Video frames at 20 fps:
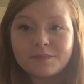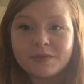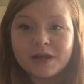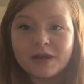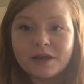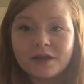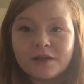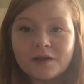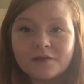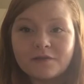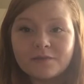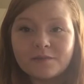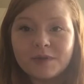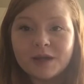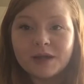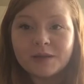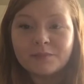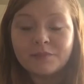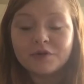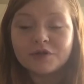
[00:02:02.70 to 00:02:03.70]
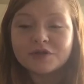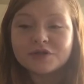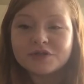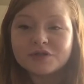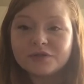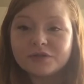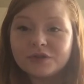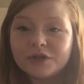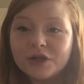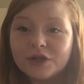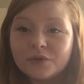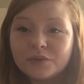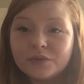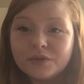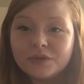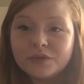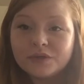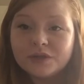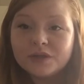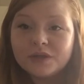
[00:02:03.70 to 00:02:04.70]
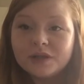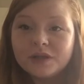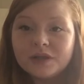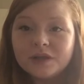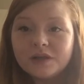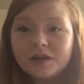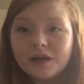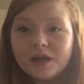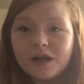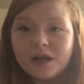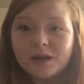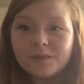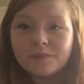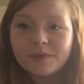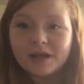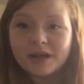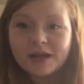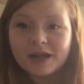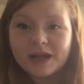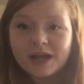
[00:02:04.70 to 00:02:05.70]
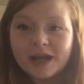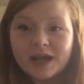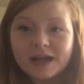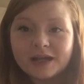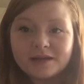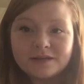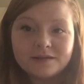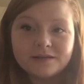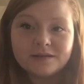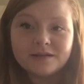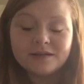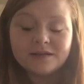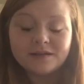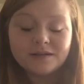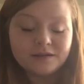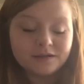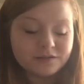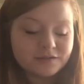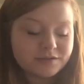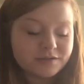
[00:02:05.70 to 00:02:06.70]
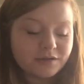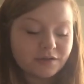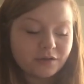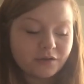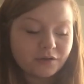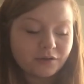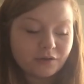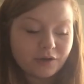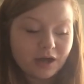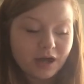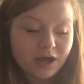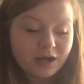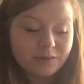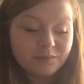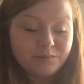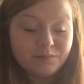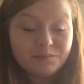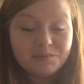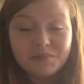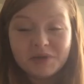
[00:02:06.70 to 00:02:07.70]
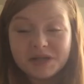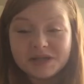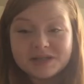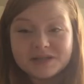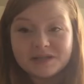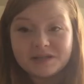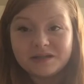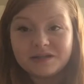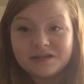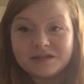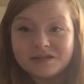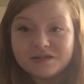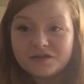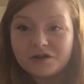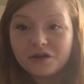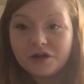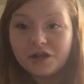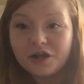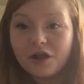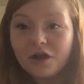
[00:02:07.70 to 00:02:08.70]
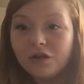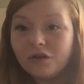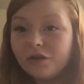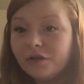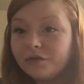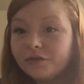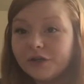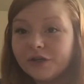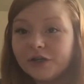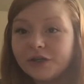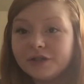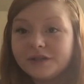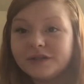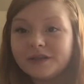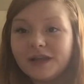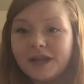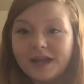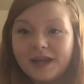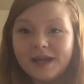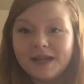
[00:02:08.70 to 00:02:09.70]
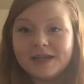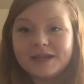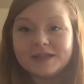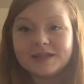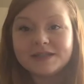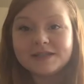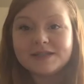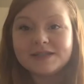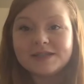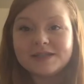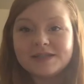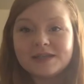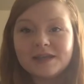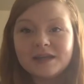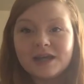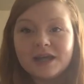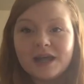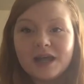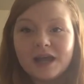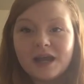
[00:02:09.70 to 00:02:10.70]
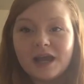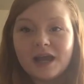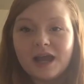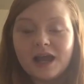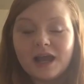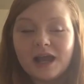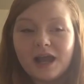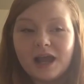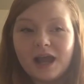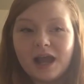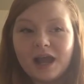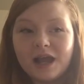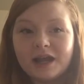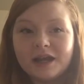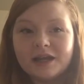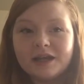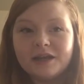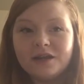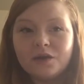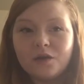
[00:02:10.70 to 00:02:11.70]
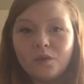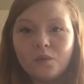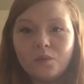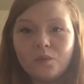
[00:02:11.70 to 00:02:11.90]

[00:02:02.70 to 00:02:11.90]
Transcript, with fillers: pay off my personal loan um, that I had. So I'm basically starting all over. And I,